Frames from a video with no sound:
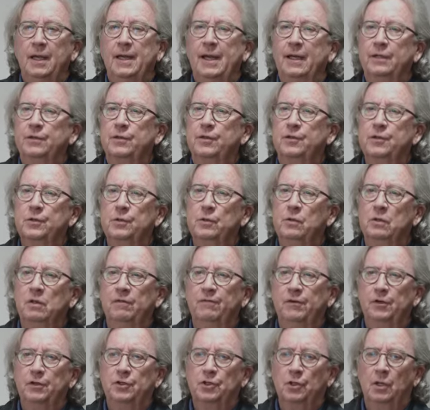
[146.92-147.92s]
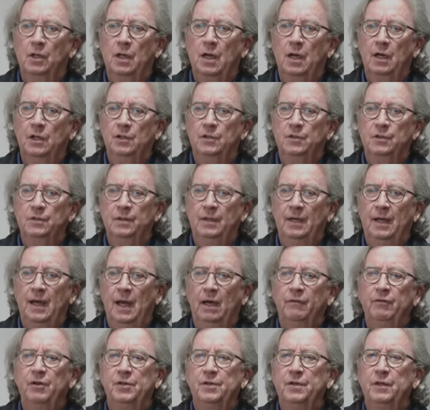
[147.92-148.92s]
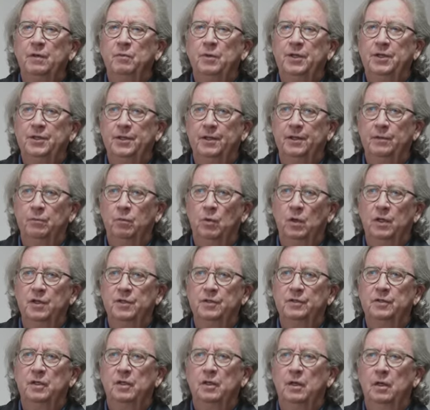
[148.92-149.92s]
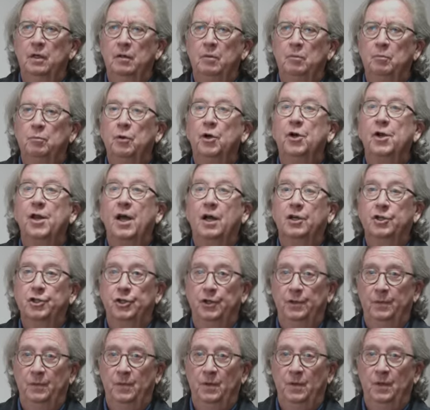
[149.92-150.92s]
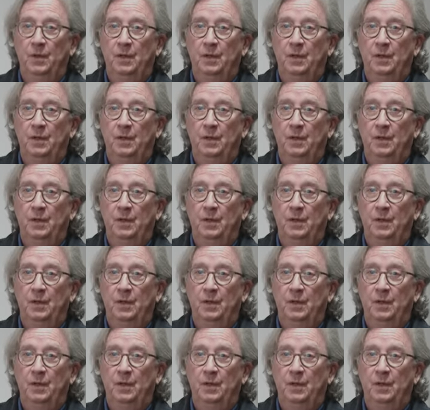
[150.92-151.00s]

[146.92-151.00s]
And at the School of Visual Arts, everything we did was production.